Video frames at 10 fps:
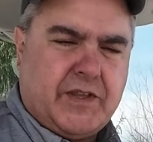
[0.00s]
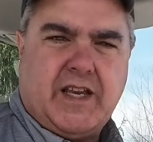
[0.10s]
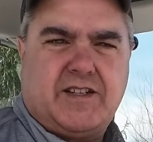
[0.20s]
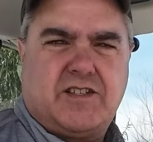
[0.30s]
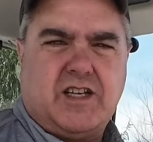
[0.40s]

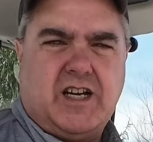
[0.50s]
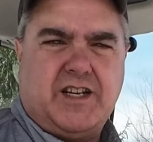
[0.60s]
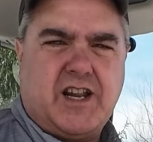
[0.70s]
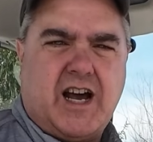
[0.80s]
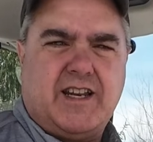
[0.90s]
It's
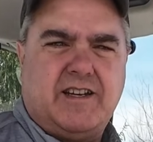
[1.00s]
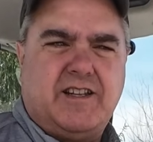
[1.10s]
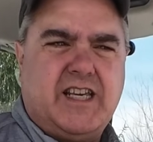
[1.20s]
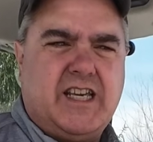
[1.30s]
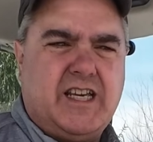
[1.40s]
not
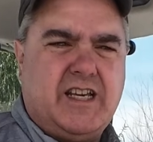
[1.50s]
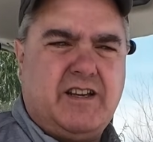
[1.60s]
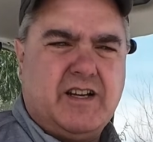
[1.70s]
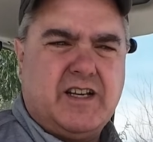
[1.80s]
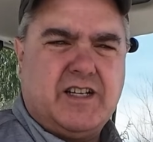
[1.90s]
the
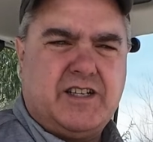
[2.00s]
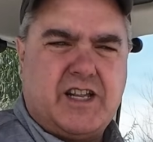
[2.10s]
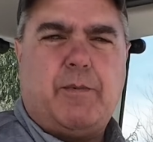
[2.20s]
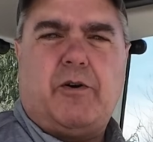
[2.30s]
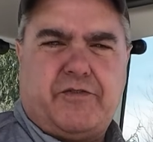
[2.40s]

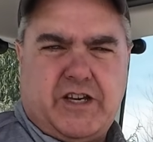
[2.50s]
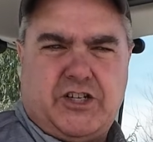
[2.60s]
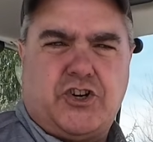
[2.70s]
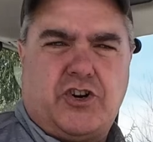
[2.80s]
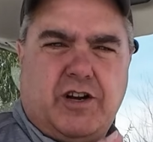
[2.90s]
double
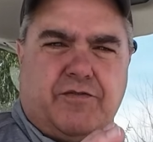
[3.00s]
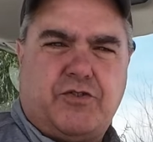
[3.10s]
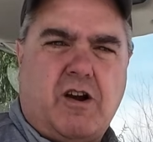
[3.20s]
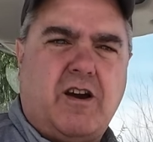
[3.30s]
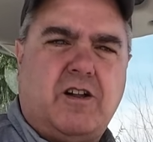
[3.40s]
feature of
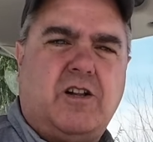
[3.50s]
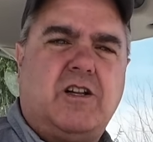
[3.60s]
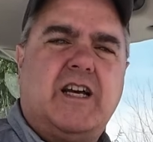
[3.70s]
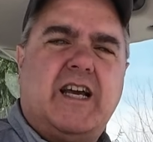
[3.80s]
throttle